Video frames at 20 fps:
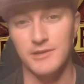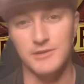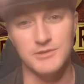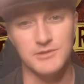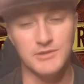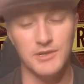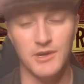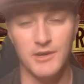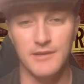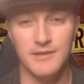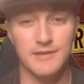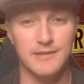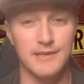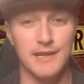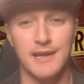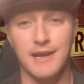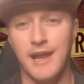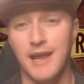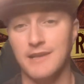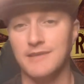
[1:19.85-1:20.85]
good Charlotte.
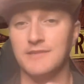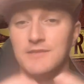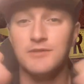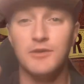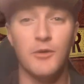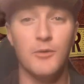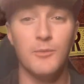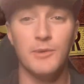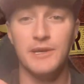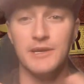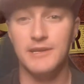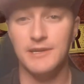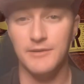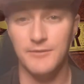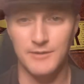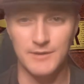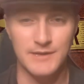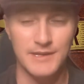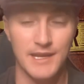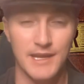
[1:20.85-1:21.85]
They got so many
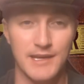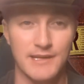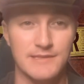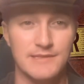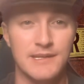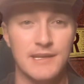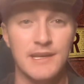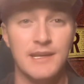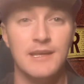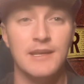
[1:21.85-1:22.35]
different things.